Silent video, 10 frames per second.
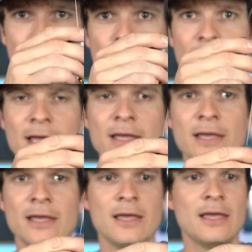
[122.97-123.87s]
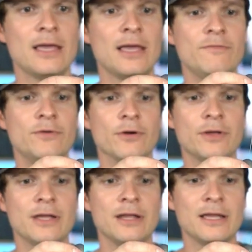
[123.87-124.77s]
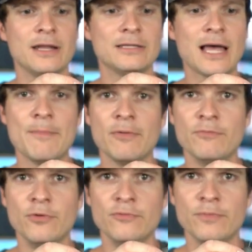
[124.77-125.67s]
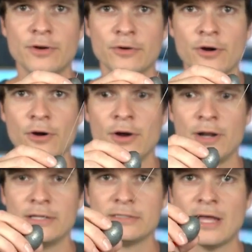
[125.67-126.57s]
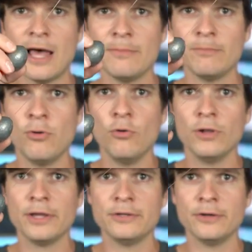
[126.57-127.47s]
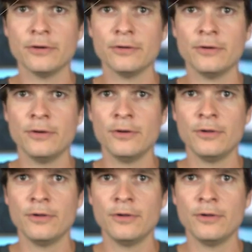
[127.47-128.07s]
That way, if you're getting any type of movement or current, it's not pulling your